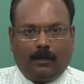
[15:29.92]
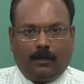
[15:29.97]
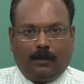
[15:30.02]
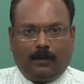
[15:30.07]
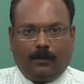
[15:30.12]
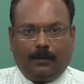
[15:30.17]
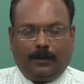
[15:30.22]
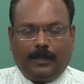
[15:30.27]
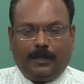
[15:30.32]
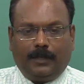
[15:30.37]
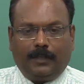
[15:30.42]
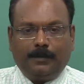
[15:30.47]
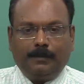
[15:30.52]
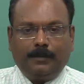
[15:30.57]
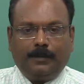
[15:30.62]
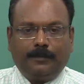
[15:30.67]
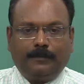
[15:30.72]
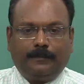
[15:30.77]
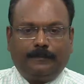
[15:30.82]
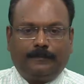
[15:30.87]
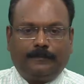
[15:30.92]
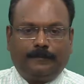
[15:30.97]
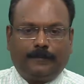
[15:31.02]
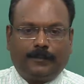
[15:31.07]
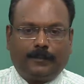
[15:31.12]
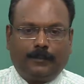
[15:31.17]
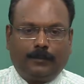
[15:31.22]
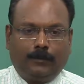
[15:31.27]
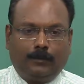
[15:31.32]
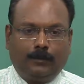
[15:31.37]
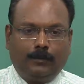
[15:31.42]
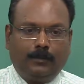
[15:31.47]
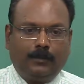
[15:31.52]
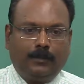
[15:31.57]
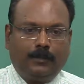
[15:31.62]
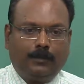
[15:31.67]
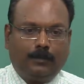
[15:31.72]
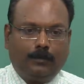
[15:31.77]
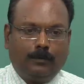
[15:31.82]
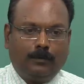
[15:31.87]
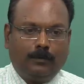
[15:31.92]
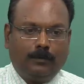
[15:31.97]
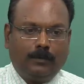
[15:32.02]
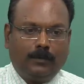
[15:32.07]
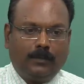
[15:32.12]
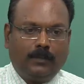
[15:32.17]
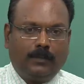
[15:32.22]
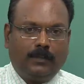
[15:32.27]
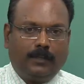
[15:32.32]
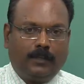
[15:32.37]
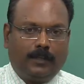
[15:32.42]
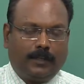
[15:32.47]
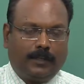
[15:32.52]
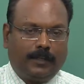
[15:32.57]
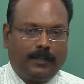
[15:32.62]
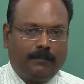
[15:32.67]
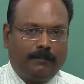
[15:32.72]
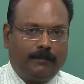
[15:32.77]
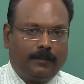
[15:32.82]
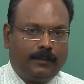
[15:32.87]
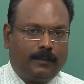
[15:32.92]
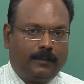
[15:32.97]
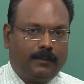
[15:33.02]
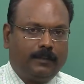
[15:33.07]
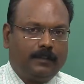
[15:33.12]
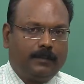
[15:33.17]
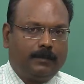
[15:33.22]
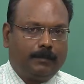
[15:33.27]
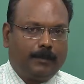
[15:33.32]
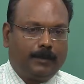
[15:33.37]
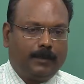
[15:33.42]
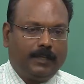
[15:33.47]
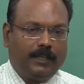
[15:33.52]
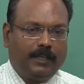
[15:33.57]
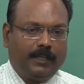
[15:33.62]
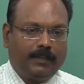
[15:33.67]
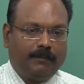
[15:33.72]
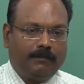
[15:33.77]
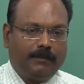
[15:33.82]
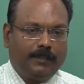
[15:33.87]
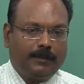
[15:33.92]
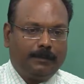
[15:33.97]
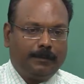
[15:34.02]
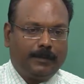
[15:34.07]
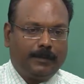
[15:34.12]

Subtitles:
Now, in terms of do's and don'ts, again with body language,